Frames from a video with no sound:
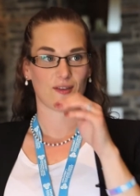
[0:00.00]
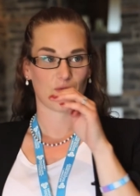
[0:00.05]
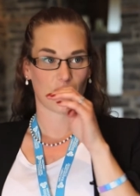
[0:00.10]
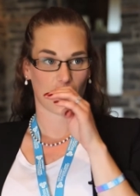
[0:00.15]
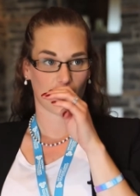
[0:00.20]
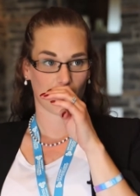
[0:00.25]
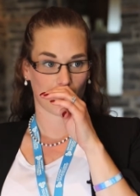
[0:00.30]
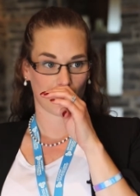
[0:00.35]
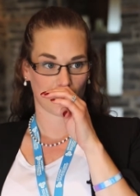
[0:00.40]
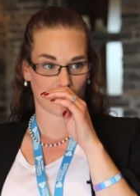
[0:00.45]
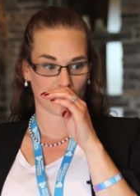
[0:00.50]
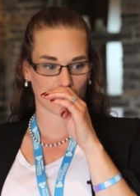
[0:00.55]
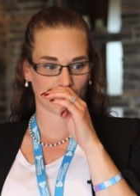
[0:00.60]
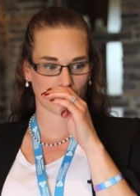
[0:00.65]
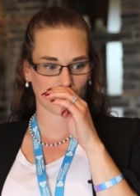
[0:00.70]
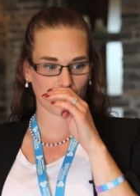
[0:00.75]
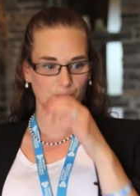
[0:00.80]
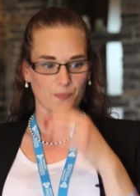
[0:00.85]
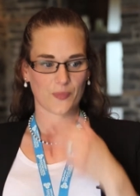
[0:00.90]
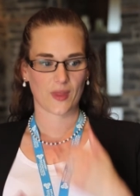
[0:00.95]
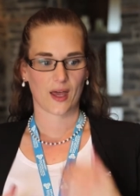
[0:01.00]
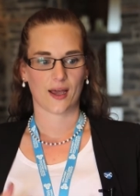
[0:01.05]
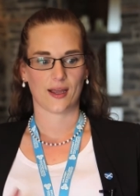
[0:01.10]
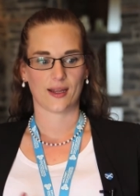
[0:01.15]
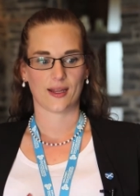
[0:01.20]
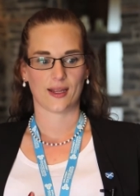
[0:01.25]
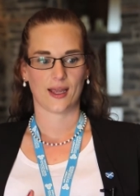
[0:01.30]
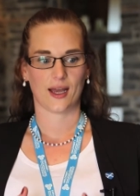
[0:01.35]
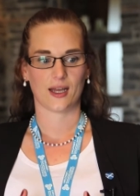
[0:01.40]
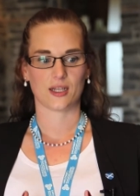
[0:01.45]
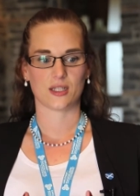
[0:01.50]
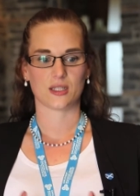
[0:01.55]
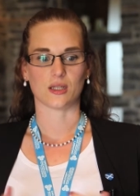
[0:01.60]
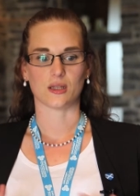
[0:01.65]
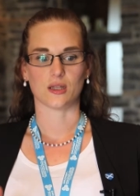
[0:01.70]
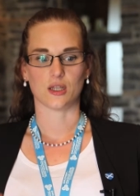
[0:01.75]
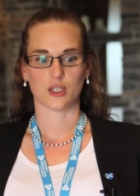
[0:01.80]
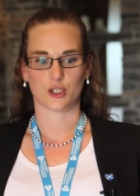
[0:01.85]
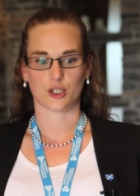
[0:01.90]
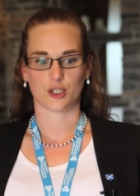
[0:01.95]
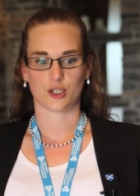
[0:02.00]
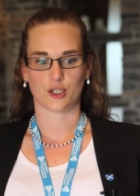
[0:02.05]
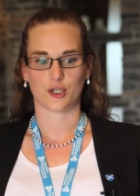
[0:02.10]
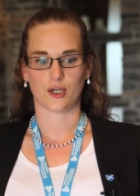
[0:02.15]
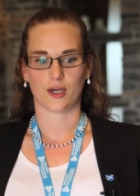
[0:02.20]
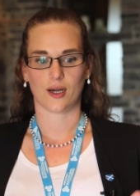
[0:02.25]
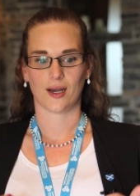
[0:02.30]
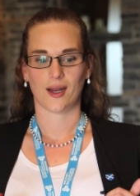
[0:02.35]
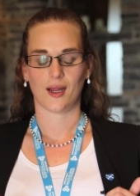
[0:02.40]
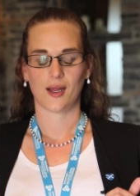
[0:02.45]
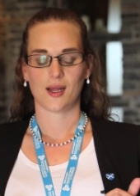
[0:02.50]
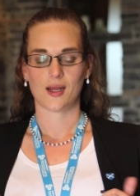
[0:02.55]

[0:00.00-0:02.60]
found I had to learn